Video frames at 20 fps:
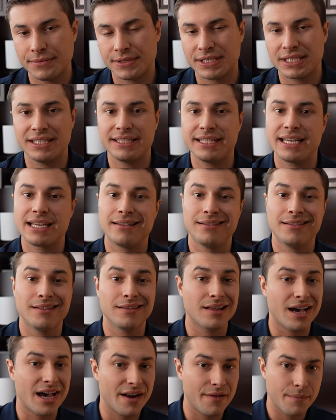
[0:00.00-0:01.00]
It's going to take a
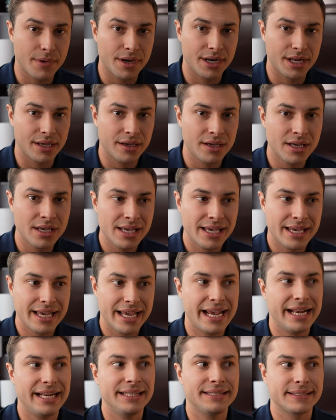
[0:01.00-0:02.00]
lot of money,
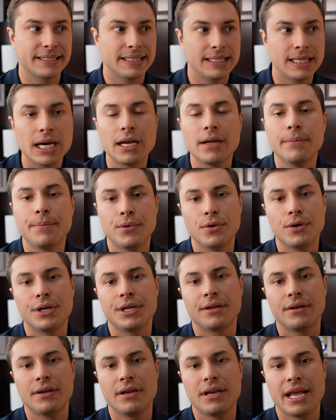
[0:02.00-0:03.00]
and it's going to
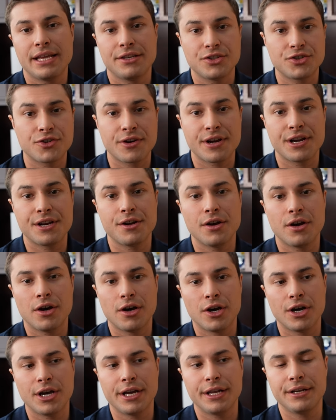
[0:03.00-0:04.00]
put a strain
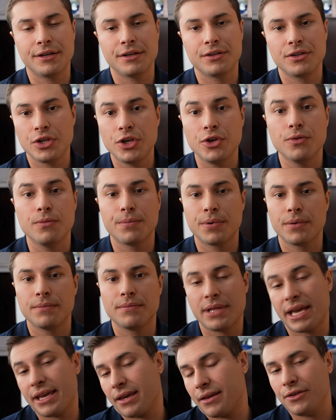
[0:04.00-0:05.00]
on you,
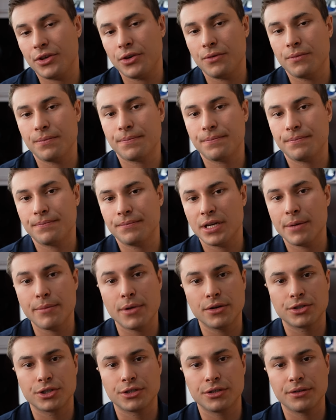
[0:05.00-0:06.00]
like you
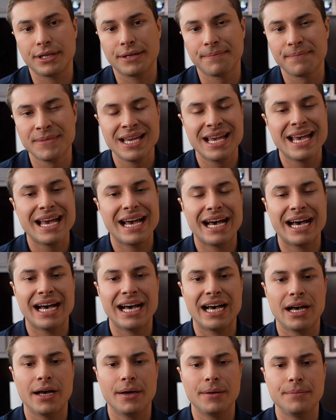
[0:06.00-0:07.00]
emotionally.
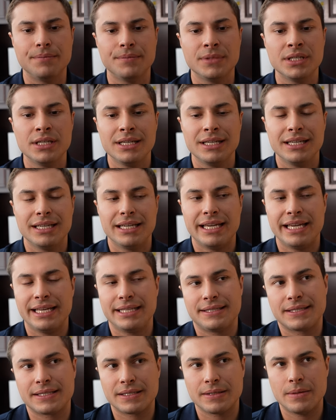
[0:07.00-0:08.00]

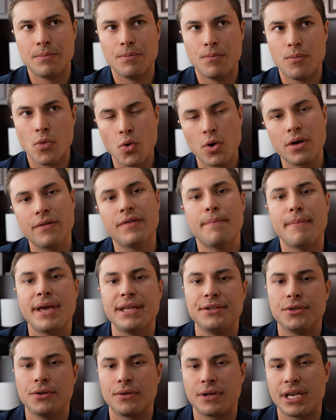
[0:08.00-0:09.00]
It's more of a
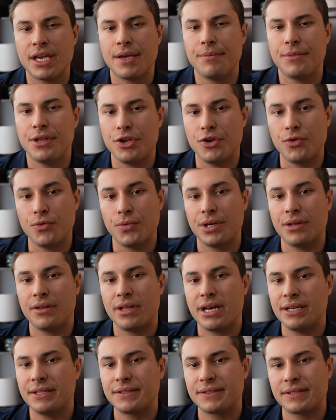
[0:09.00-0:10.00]
mental game than you
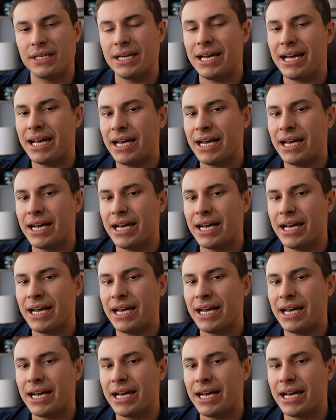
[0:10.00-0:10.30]
realize,